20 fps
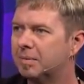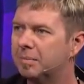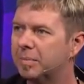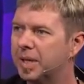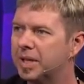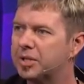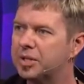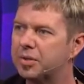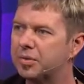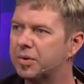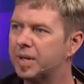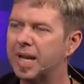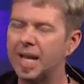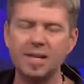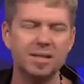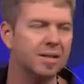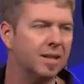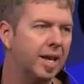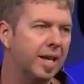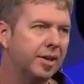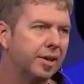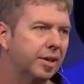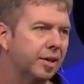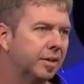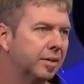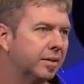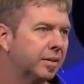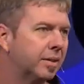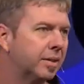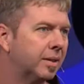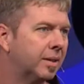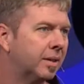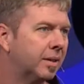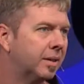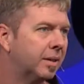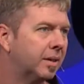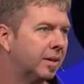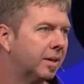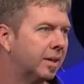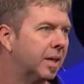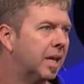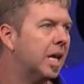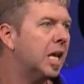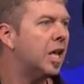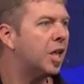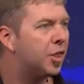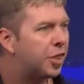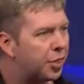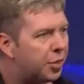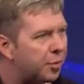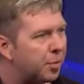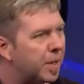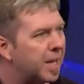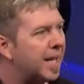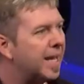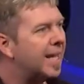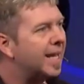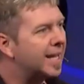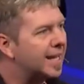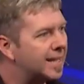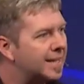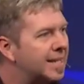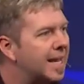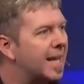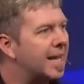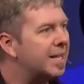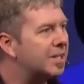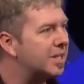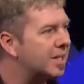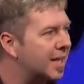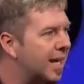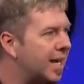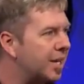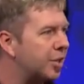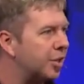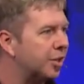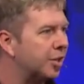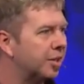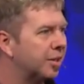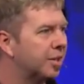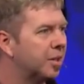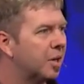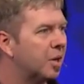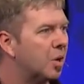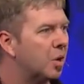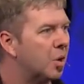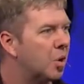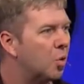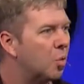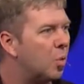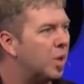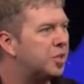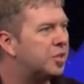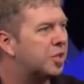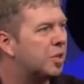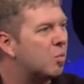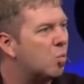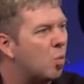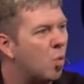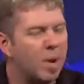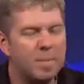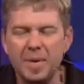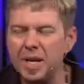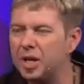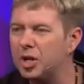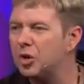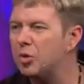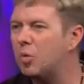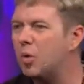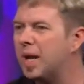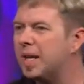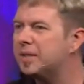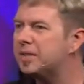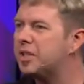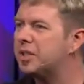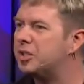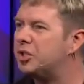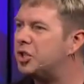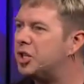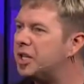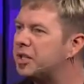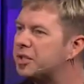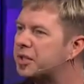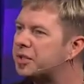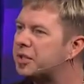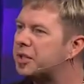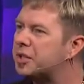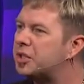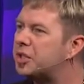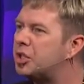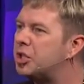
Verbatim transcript: But it's three days later. Three days later, when some women who went to Jesus'